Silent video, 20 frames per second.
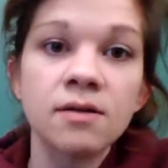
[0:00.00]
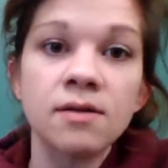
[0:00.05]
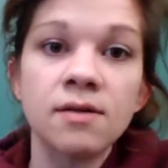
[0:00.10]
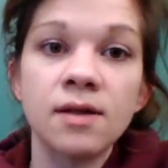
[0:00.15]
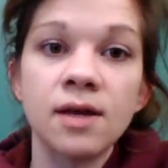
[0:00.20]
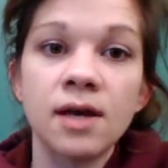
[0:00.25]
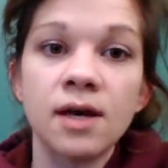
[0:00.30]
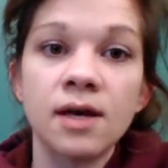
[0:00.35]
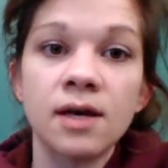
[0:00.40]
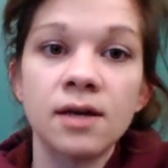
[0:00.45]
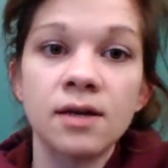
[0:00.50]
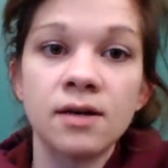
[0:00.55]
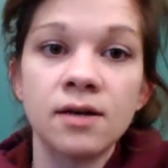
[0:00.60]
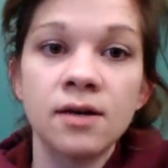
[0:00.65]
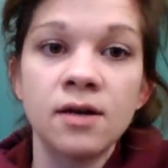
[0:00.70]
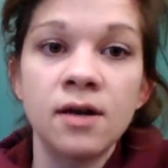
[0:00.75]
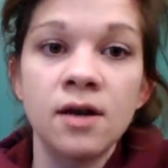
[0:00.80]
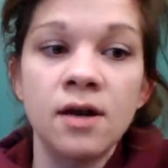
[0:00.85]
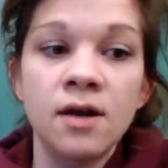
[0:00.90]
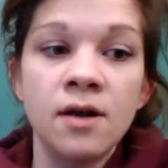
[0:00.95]

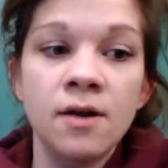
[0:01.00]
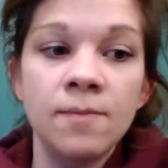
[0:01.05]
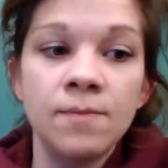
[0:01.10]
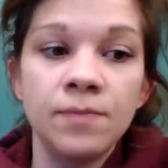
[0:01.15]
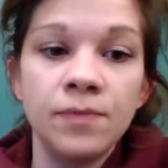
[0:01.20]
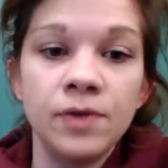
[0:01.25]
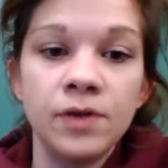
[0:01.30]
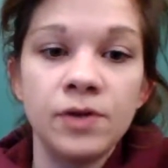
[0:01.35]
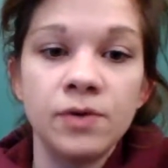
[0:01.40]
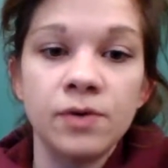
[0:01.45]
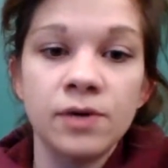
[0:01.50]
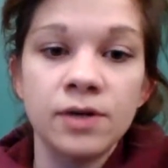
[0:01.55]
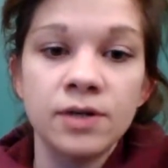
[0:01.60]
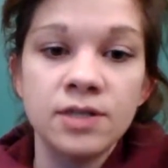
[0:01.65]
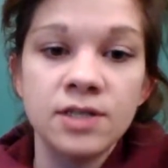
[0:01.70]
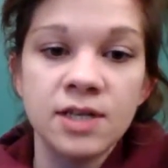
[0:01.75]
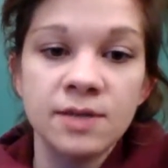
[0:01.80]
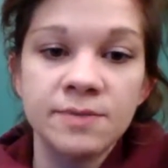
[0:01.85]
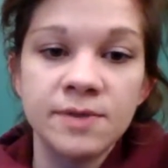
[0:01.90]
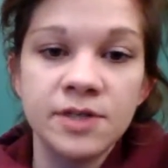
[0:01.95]
then your
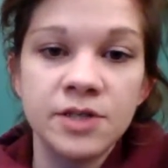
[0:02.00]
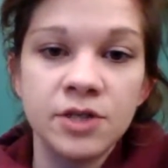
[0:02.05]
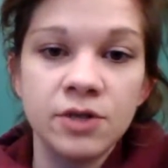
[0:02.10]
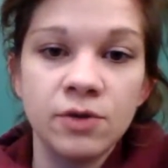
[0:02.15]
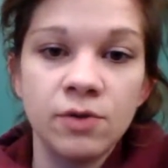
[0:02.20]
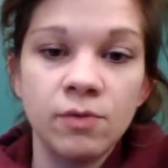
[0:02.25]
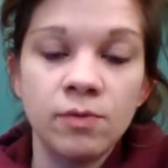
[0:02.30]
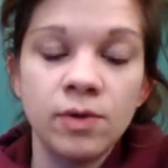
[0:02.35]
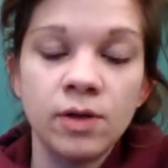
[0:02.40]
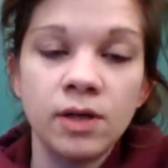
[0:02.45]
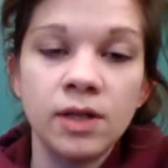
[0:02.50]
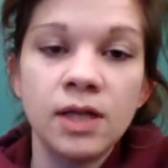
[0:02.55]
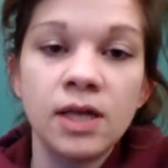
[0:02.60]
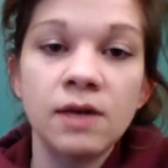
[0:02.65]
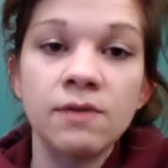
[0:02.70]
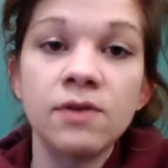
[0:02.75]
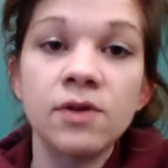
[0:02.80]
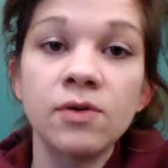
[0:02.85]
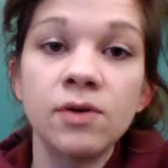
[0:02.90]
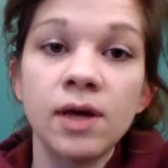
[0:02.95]
substitute will
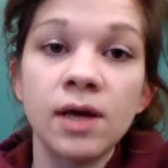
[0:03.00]
give you